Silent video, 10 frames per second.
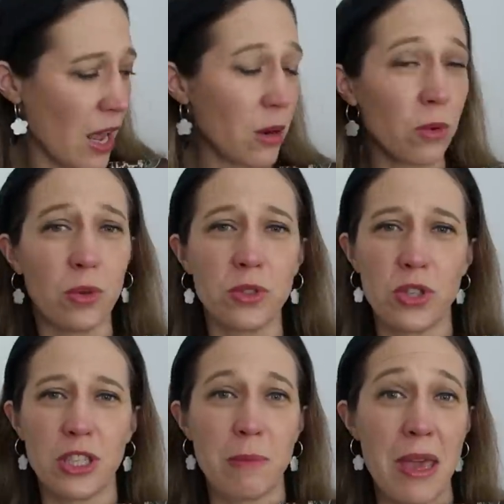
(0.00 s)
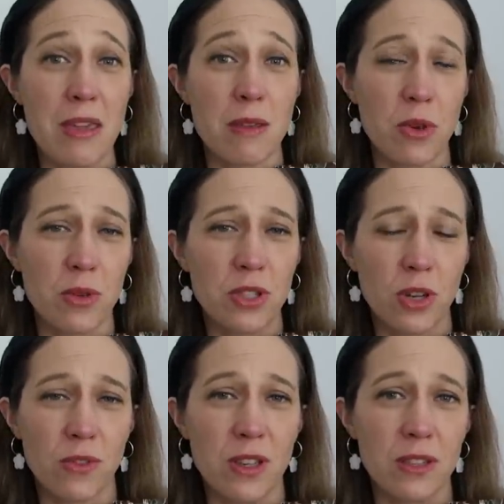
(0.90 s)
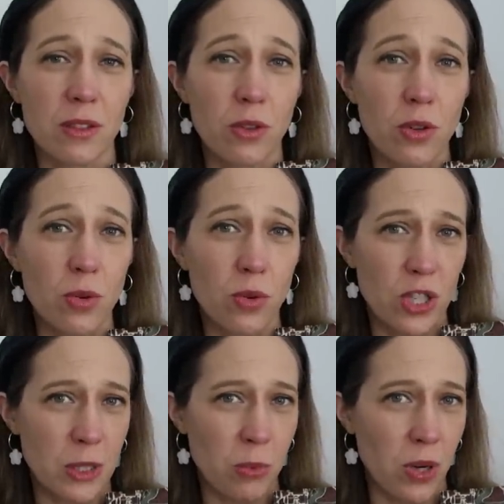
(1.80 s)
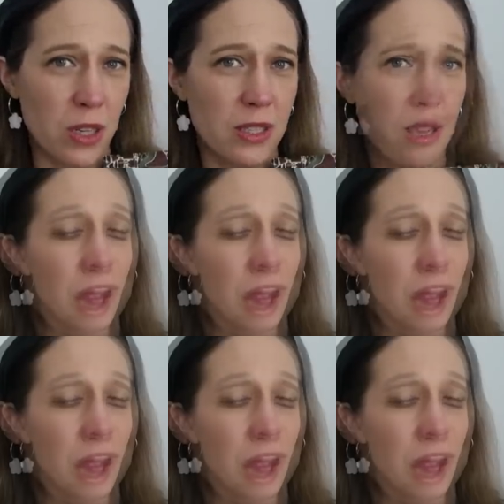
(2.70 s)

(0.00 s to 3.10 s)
and it will also just make the most of this gorgeous print.